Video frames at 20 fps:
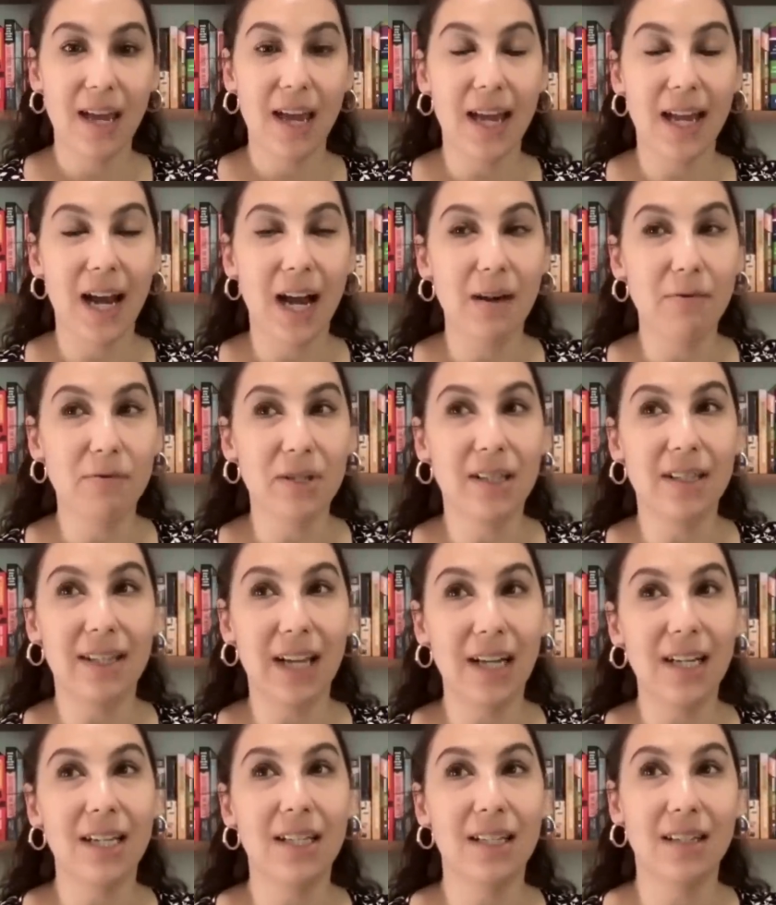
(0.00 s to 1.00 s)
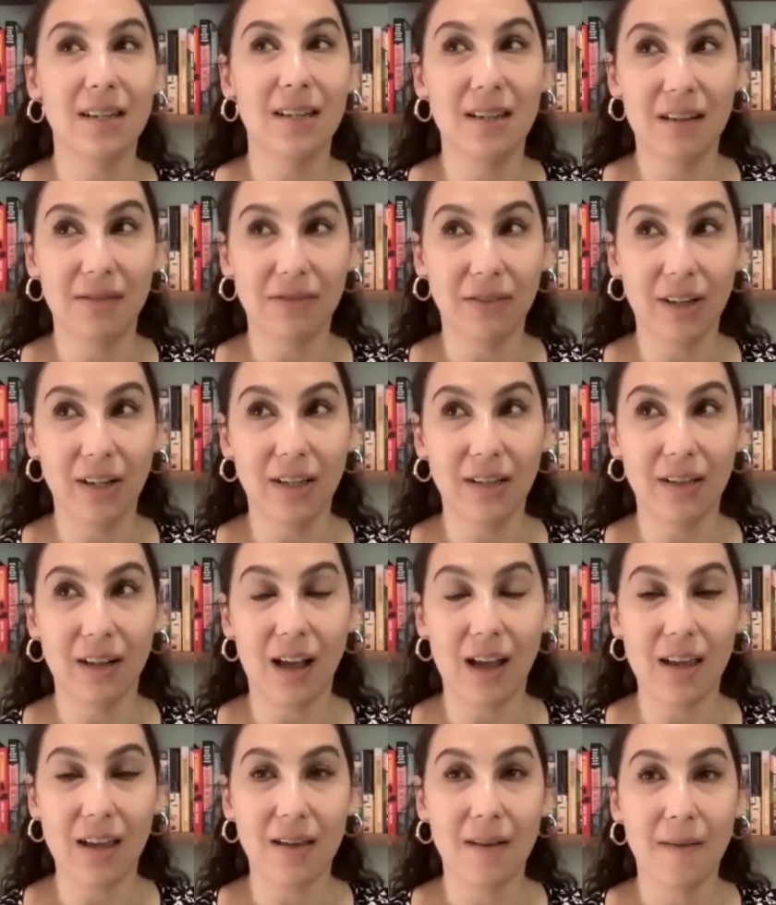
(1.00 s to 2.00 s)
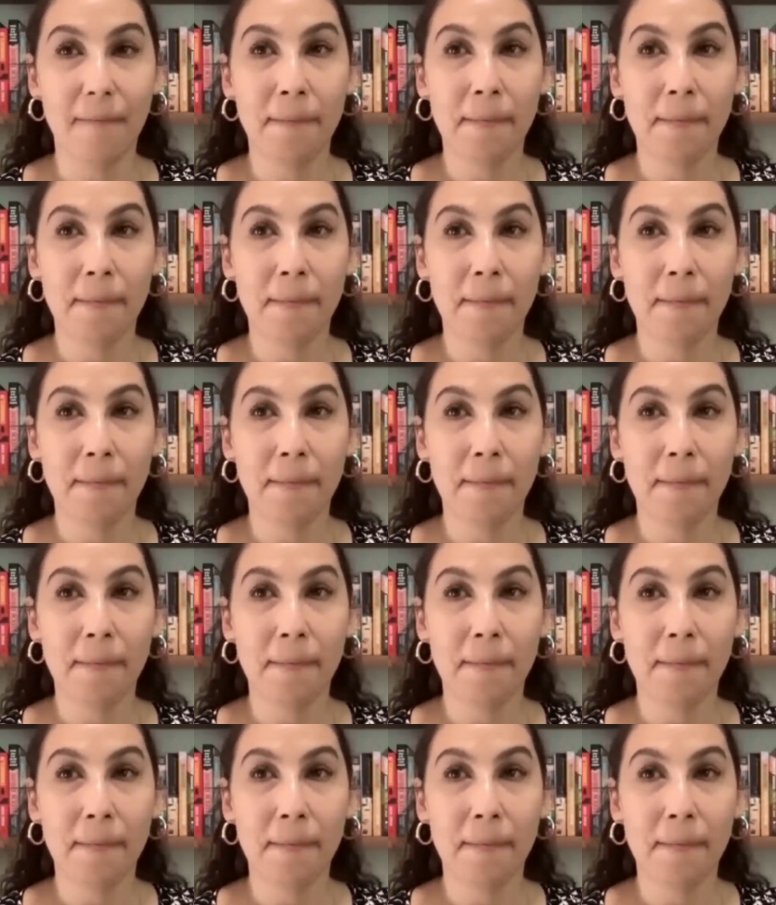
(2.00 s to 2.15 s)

And I would send it to different like